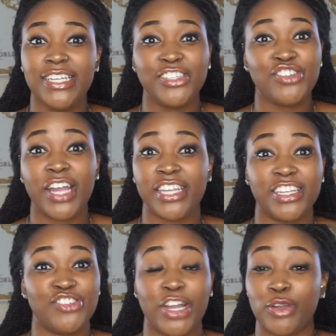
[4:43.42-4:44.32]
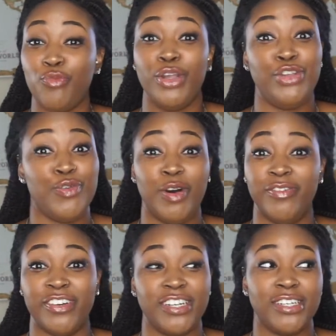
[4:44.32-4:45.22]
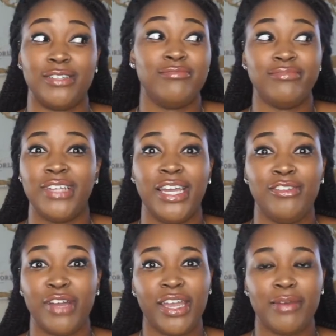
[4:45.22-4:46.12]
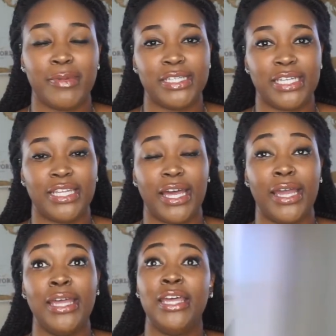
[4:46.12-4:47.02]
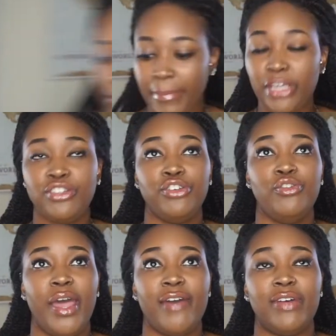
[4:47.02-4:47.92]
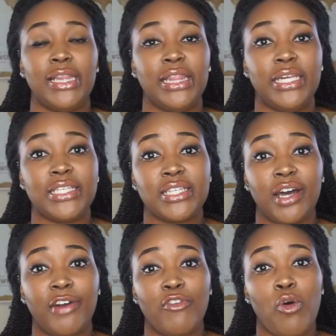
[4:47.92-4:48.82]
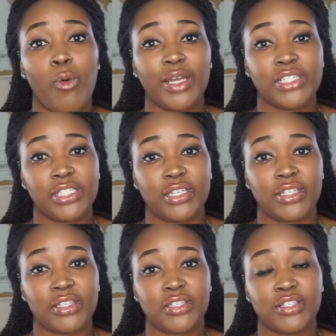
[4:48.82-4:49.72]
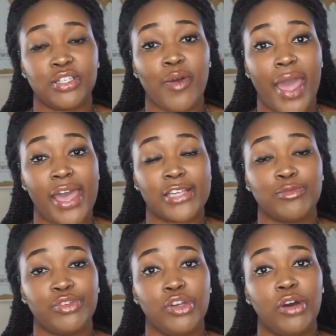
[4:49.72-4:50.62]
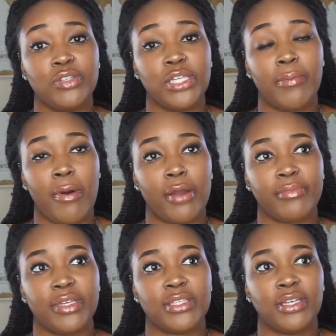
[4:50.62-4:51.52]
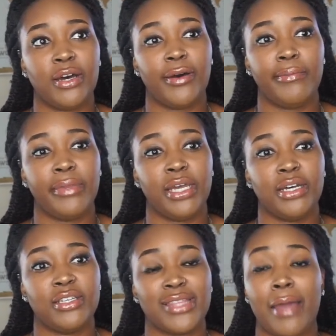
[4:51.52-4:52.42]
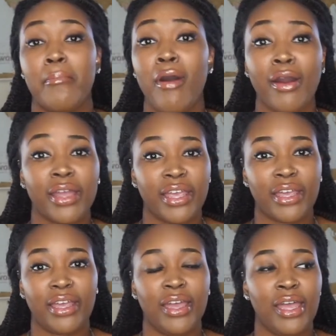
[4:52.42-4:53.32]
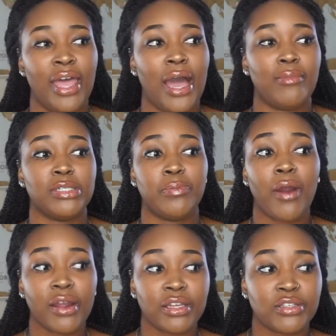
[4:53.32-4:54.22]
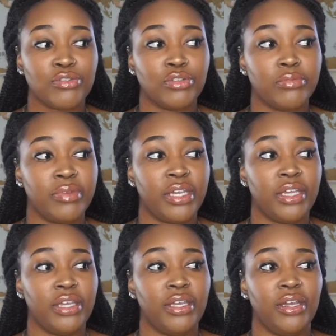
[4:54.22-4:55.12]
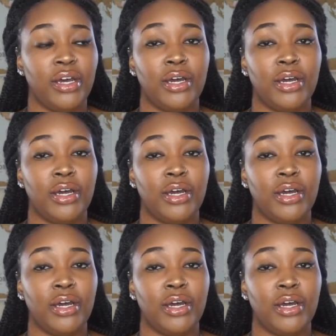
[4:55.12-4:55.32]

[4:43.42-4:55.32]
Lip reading: trying to win you over. They don't care about none of that. Make sure you have a list of questions to ask when you go see apartments, because like parking, how much parking is going to be,